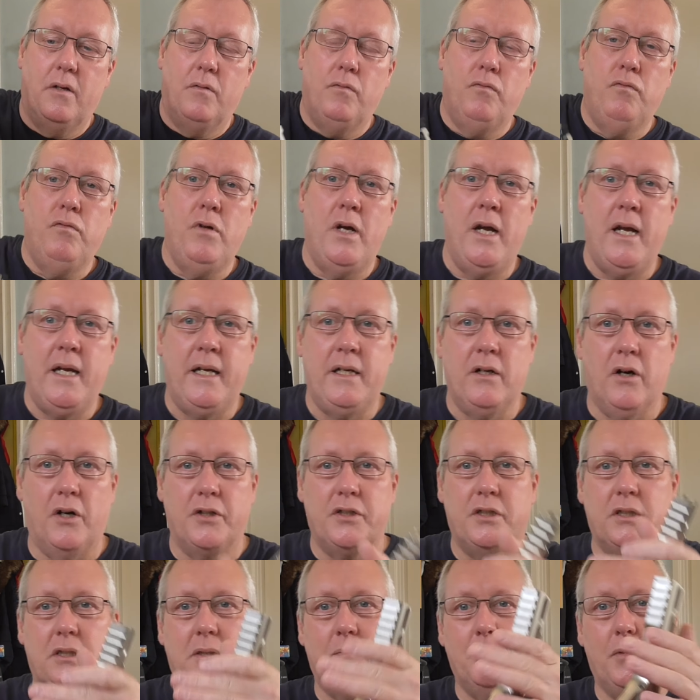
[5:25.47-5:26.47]
Really
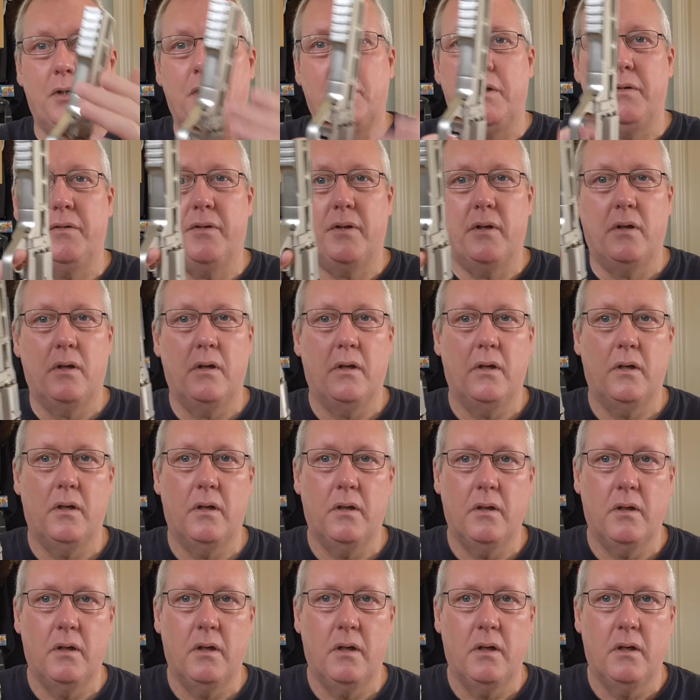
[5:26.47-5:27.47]
nice and smooth,
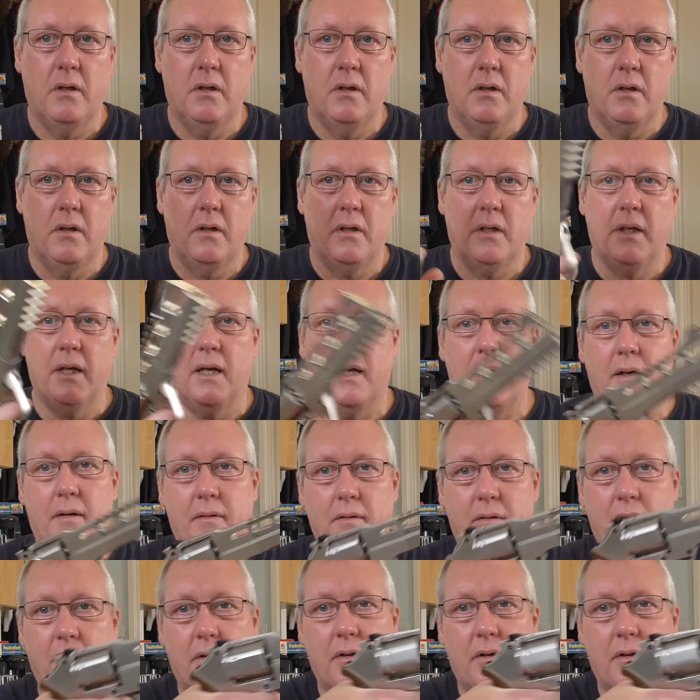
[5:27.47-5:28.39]
yeah.